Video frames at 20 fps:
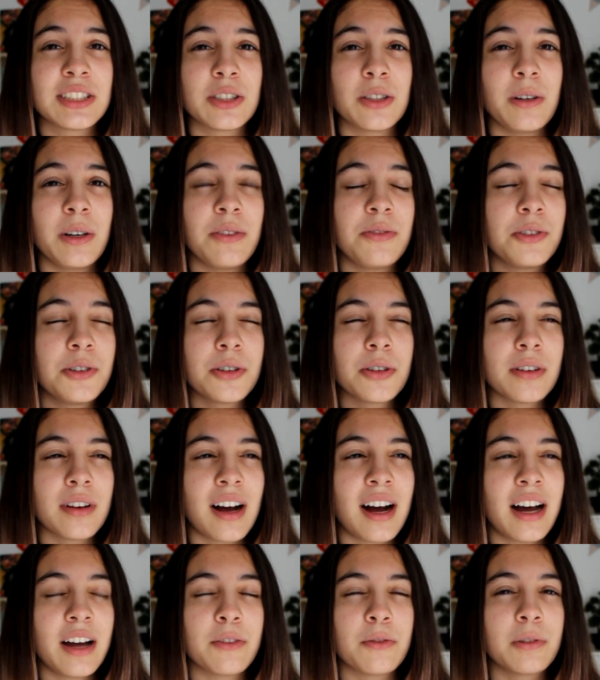so if you're
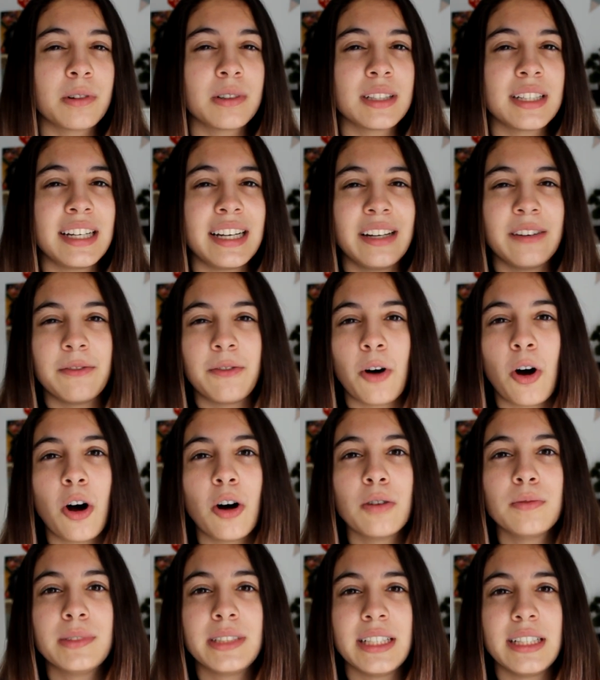not really
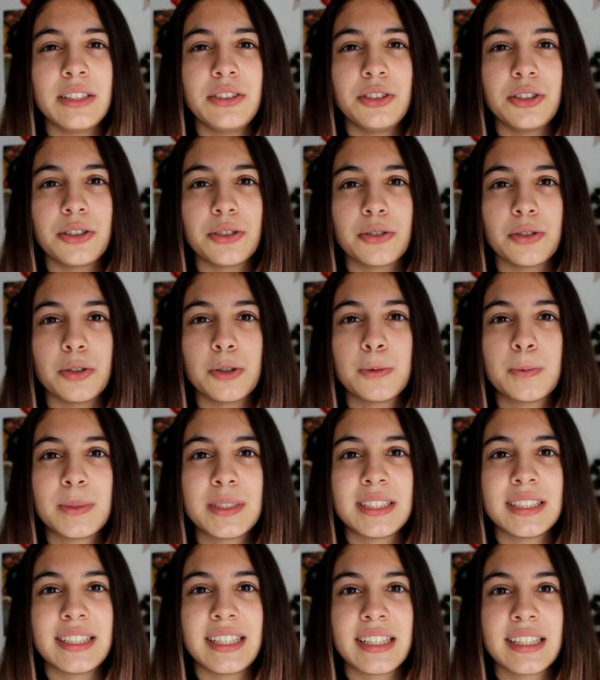involved in your group
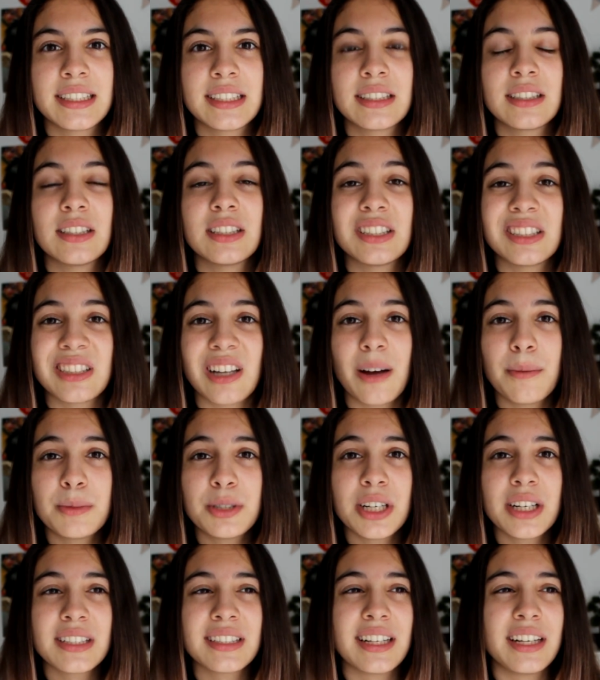6
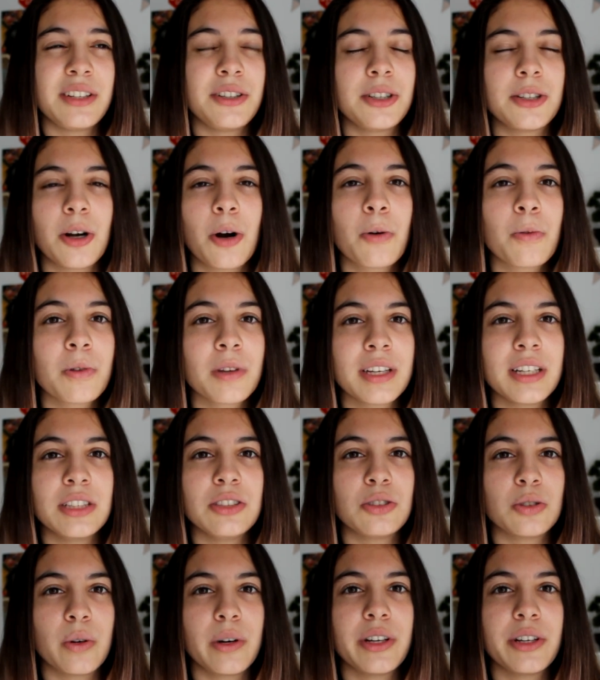subject and you don't really
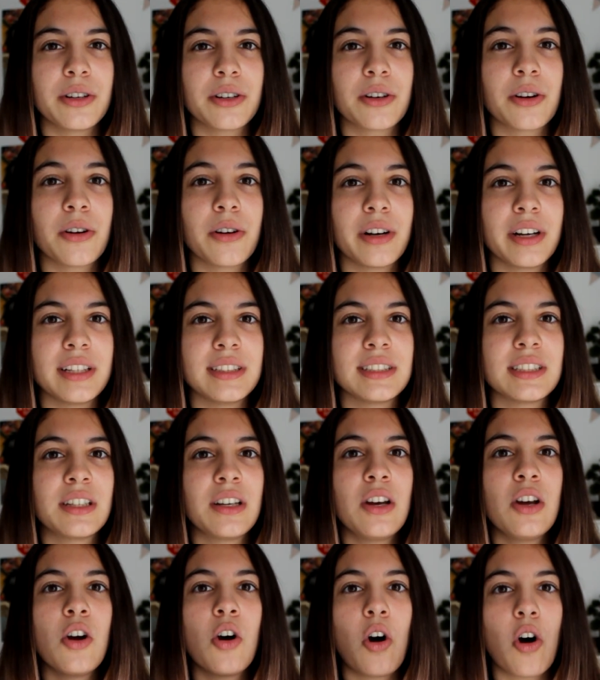enjoy your current
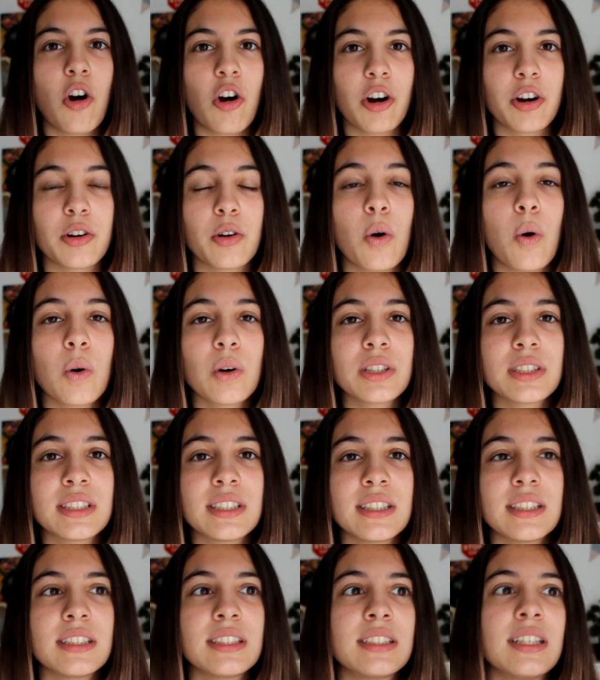art
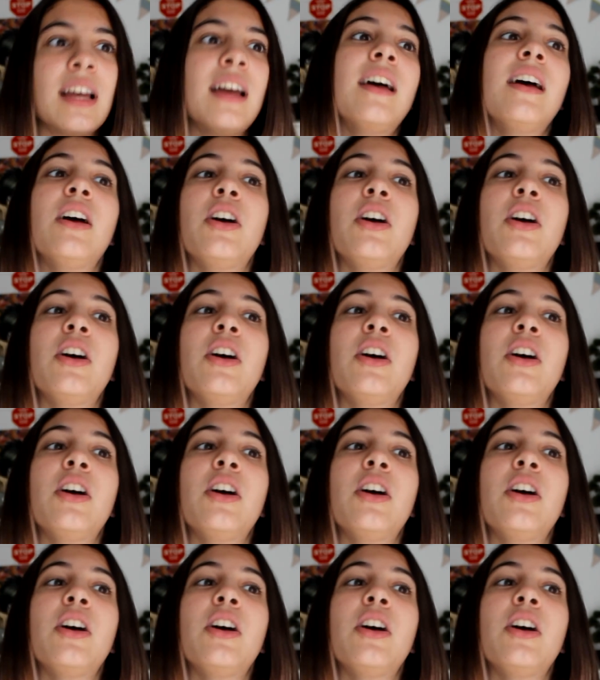courses,